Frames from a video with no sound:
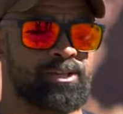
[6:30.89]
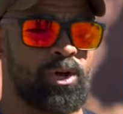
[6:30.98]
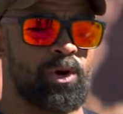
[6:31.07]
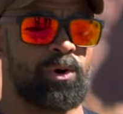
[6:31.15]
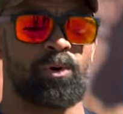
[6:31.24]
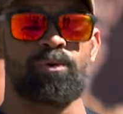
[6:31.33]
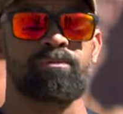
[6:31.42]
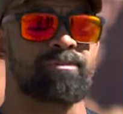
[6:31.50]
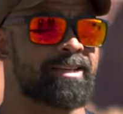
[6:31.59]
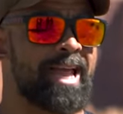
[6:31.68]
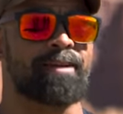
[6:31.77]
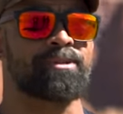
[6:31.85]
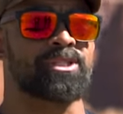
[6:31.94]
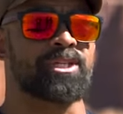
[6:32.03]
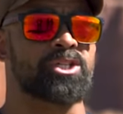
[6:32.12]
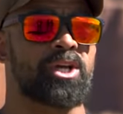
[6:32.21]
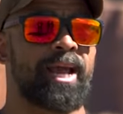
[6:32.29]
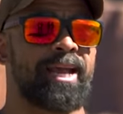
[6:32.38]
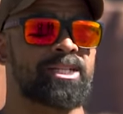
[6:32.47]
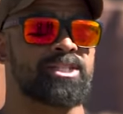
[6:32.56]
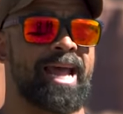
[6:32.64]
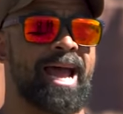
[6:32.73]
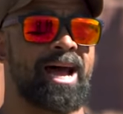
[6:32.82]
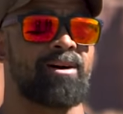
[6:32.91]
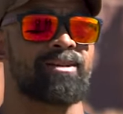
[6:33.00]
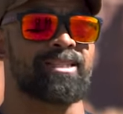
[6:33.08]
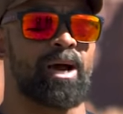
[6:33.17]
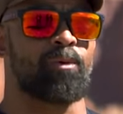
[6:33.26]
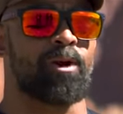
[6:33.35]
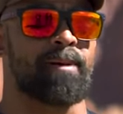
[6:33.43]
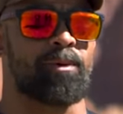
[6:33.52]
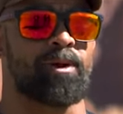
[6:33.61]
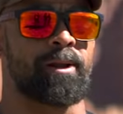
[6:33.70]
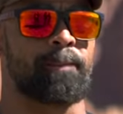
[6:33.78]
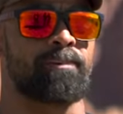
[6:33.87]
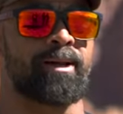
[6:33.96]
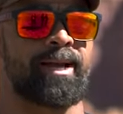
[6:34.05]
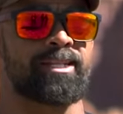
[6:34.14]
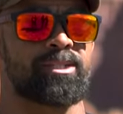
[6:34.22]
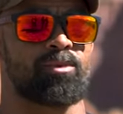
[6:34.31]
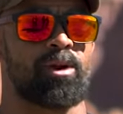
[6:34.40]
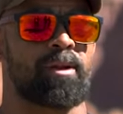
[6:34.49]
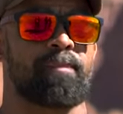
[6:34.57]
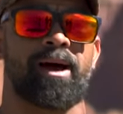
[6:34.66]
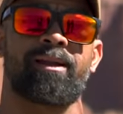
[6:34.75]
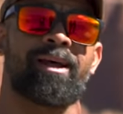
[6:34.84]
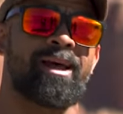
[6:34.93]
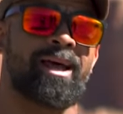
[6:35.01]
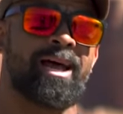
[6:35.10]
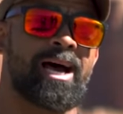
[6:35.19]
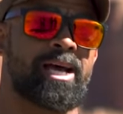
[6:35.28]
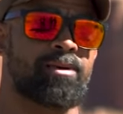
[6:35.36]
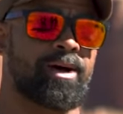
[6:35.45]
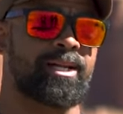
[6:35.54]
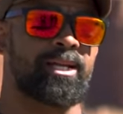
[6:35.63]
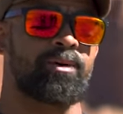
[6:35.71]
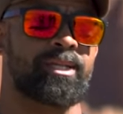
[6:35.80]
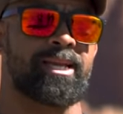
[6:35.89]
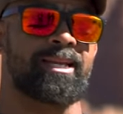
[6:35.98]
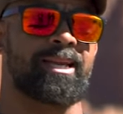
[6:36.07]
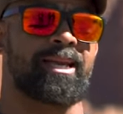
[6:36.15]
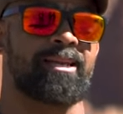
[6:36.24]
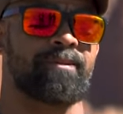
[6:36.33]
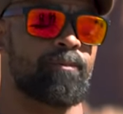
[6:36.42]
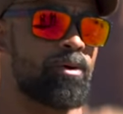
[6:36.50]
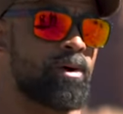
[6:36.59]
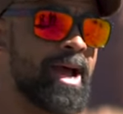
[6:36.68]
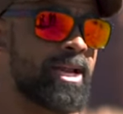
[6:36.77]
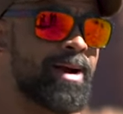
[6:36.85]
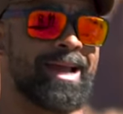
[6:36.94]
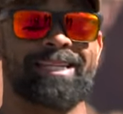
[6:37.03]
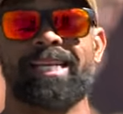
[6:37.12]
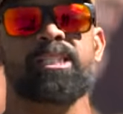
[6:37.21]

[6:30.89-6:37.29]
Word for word: His whole game is going to change because now he's not worried about running the plays. He's worrying about how do I deal with getting hit or how do I